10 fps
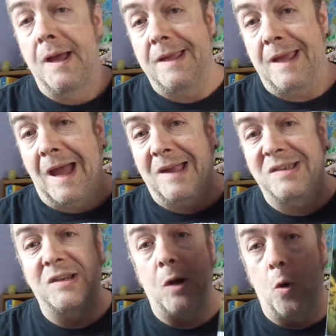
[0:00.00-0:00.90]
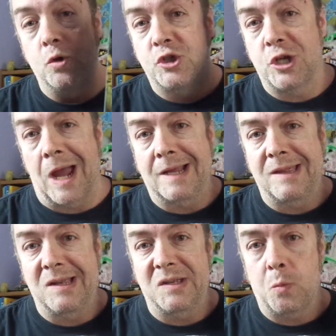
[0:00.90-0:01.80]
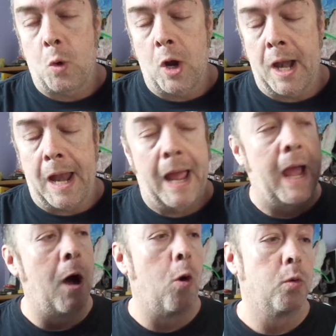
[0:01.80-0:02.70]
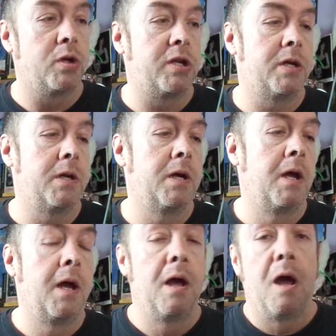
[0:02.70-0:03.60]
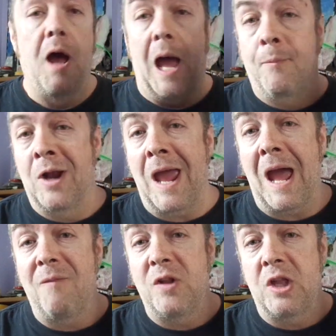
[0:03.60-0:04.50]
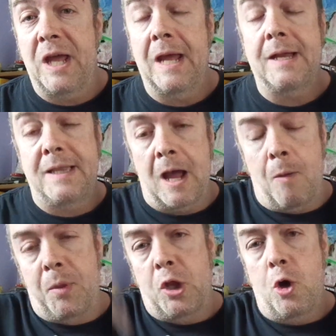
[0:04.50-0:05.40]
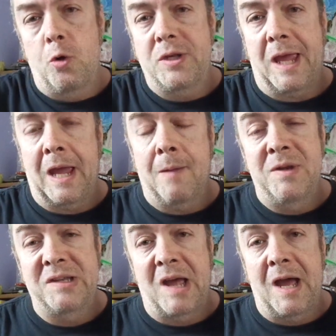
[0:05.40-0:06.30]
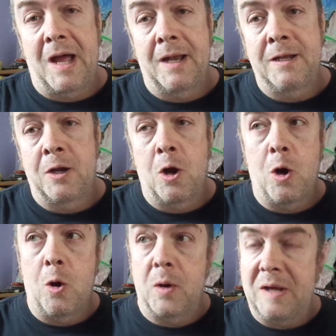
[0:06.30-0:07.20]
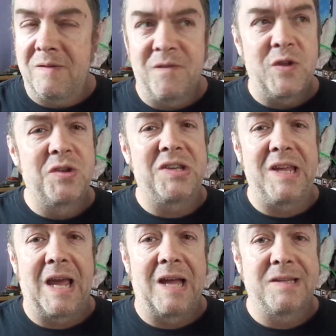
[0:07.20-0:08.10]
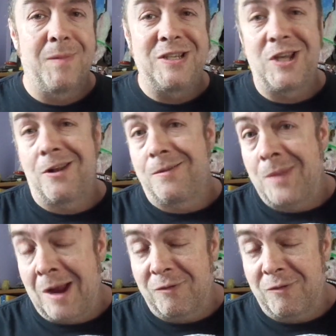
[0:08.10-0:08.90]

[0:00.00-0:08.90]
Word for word: yes go check this one out I'm going to have a link down below to Amazon. You know, even if you see ads on my channel, I'm not